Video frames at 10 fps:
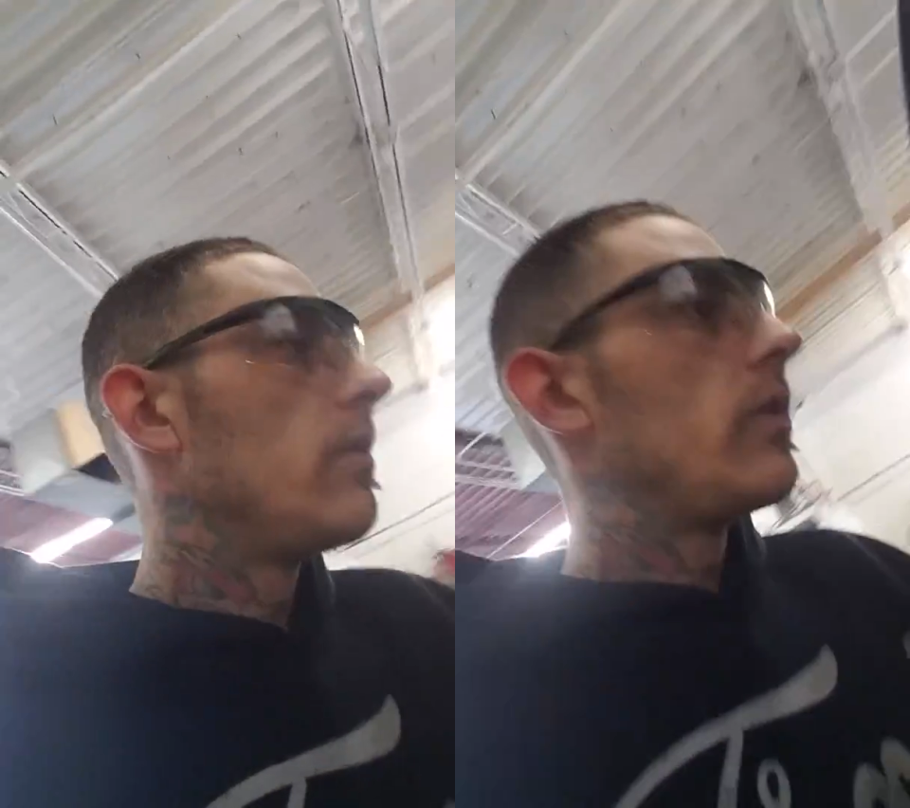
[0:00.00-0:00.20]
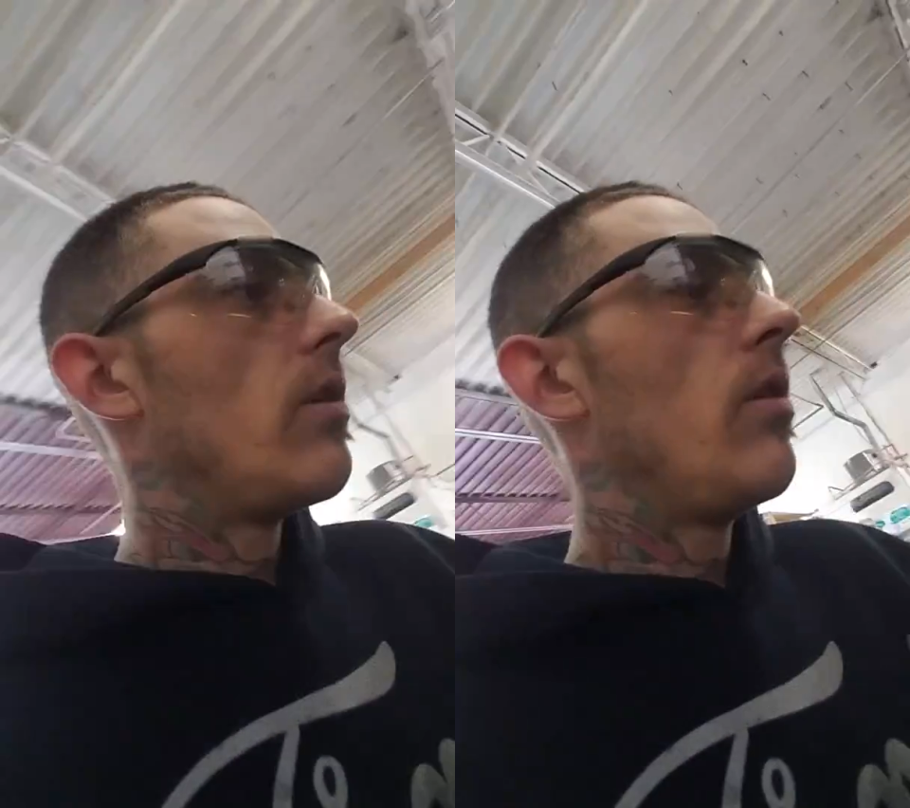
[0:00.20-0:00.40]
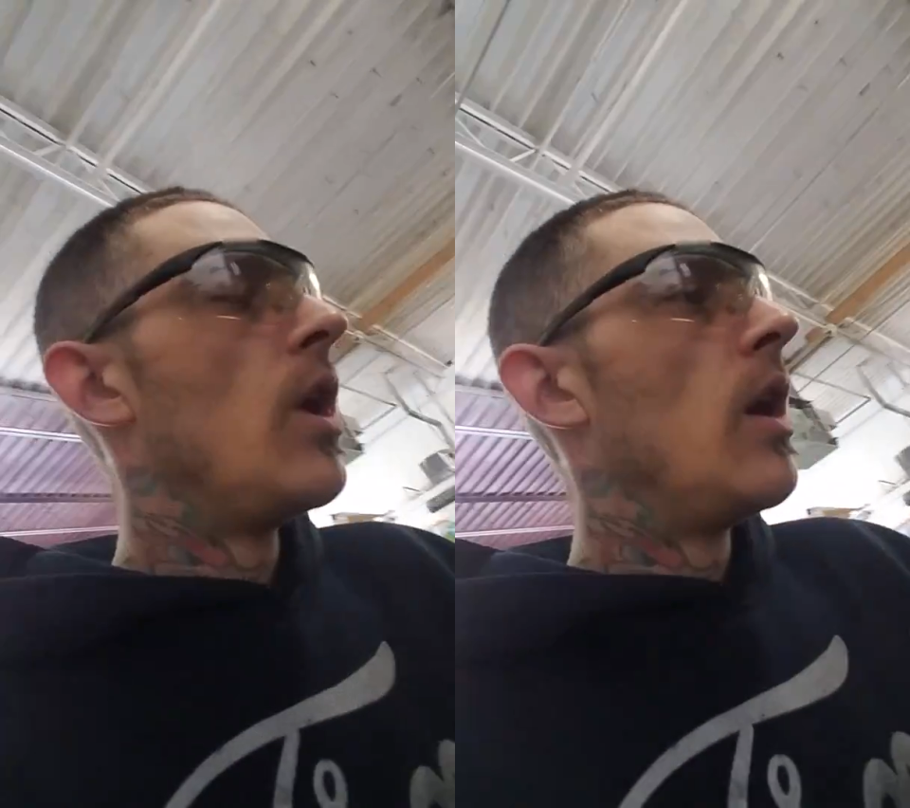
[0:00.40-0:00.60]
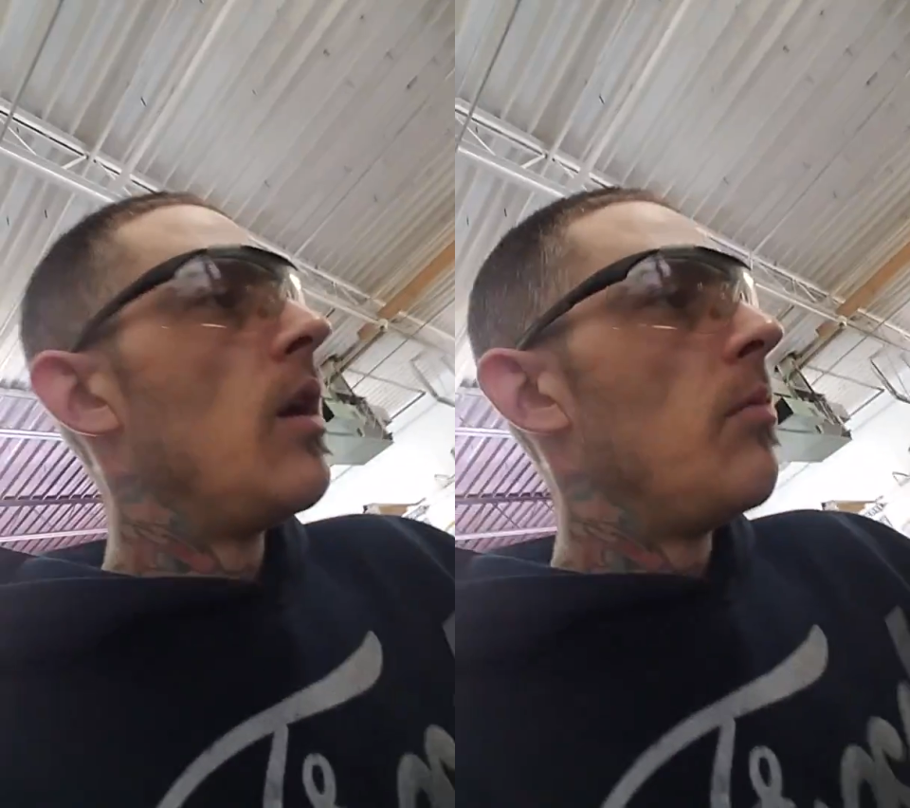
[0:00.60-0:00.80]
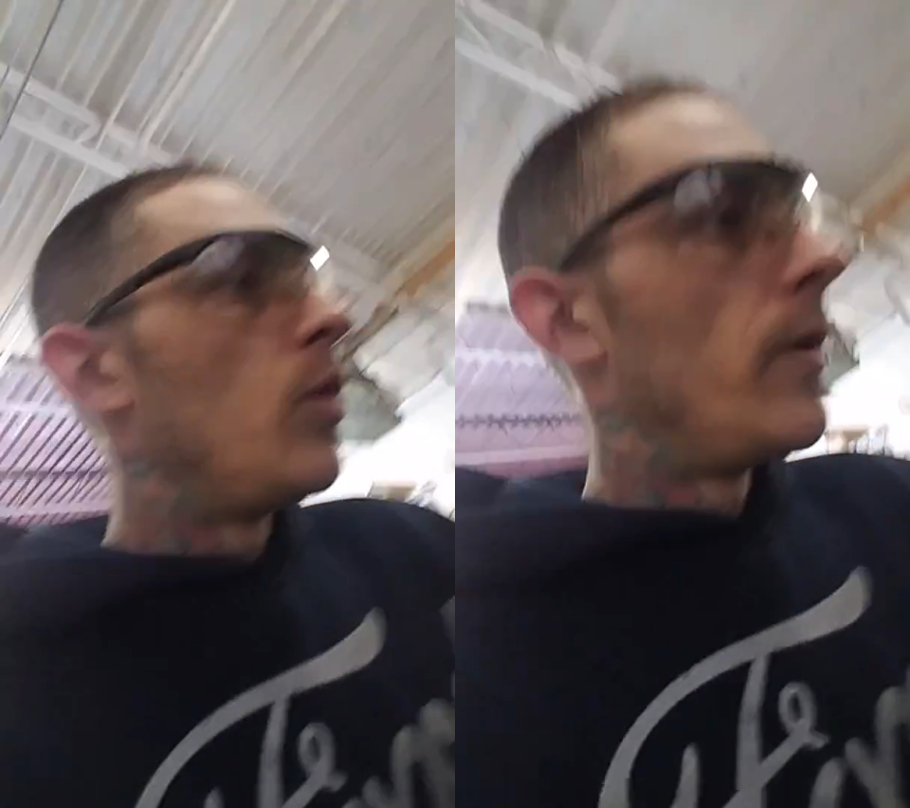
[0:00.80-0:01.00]
So
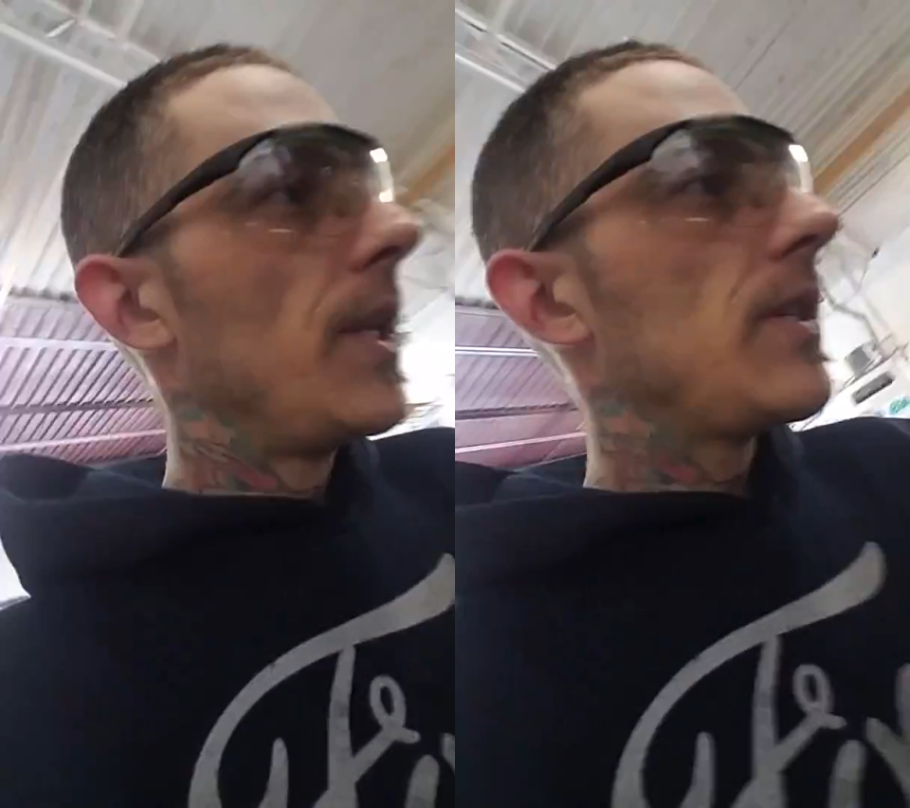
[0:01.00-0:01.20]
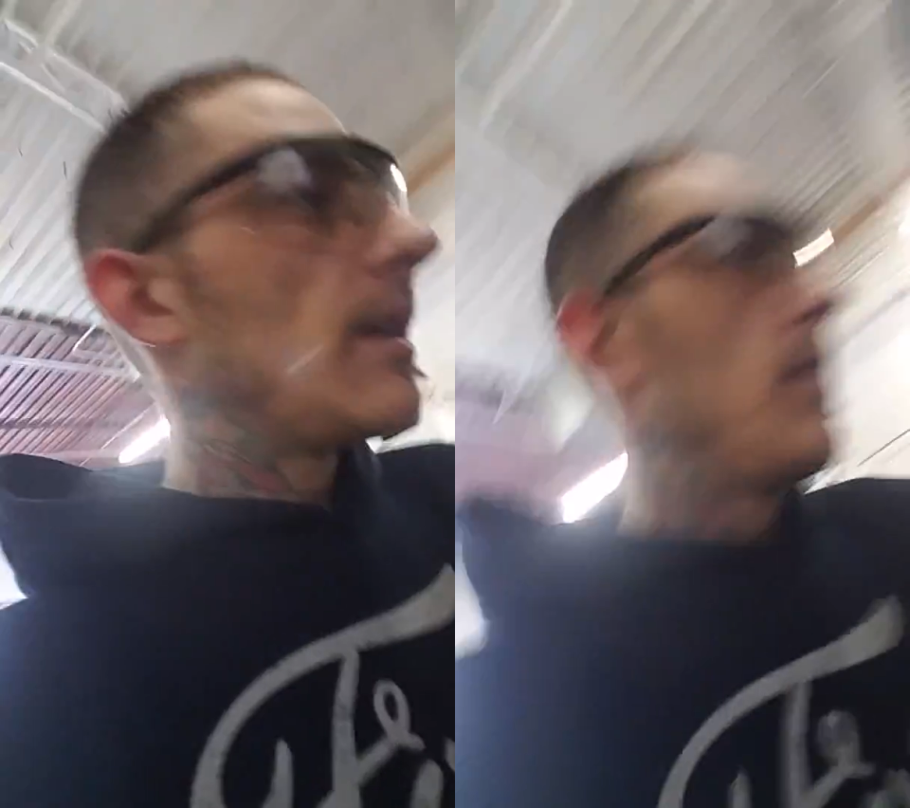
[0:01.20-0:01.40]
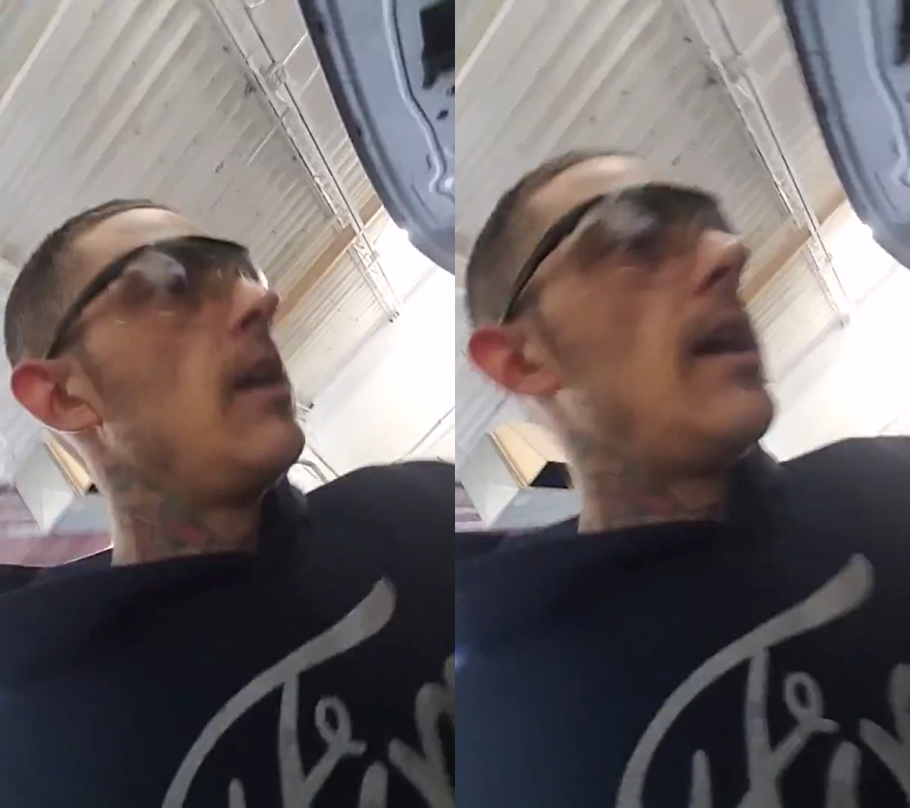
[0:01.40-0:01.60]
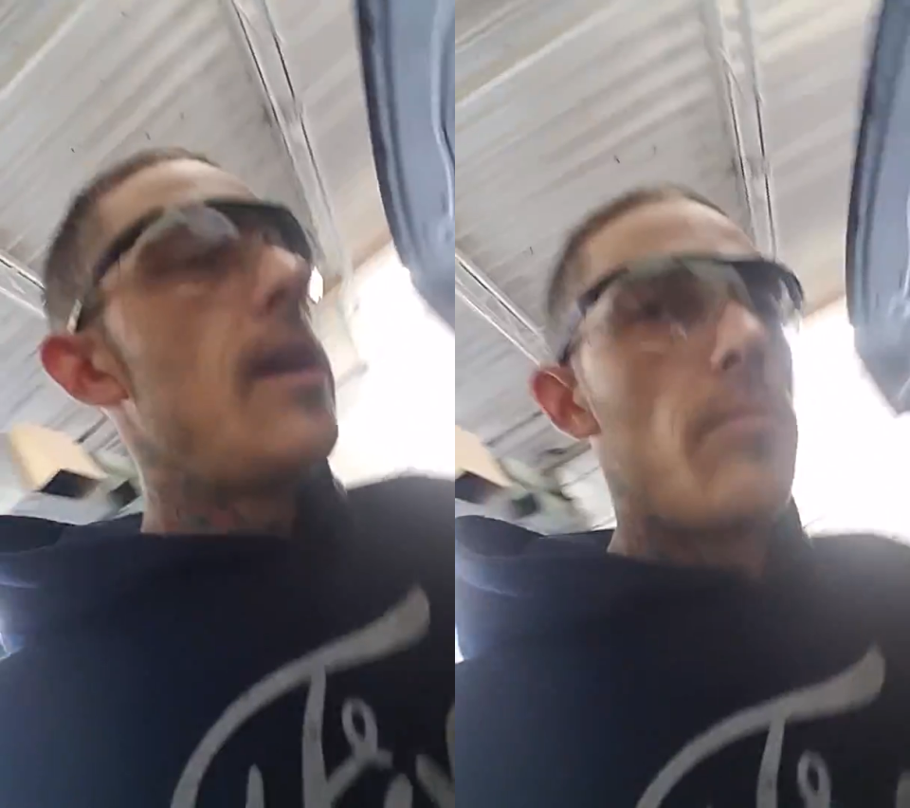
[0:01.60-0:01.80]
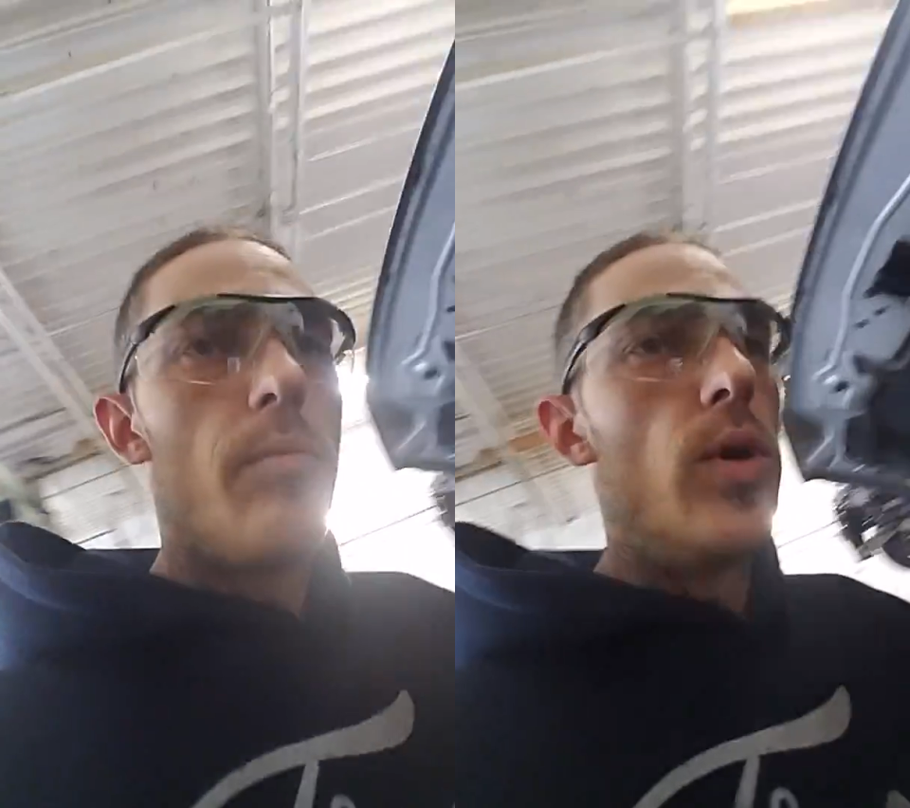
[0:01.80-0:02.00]
move on to 7 and
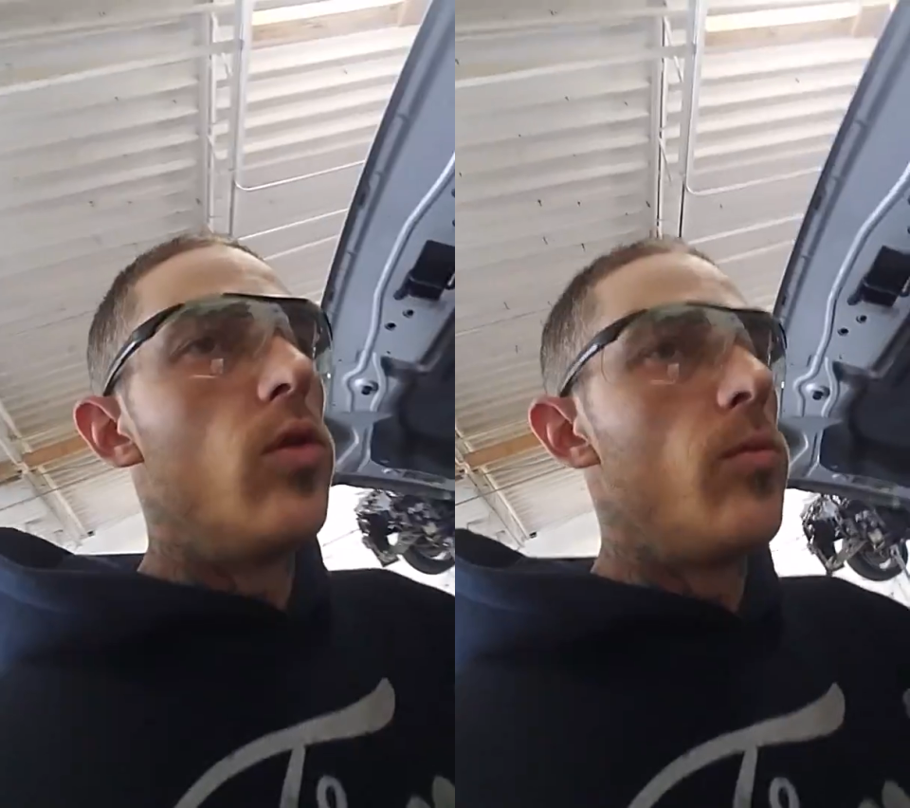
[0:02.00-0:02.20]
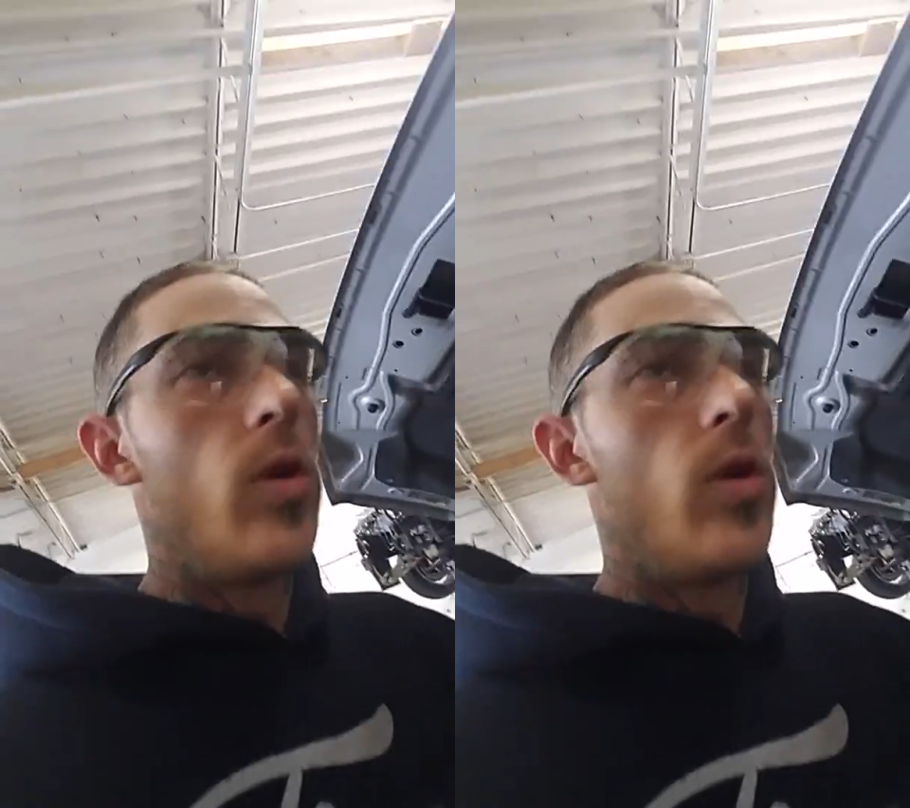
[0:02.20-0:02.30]
8, boom,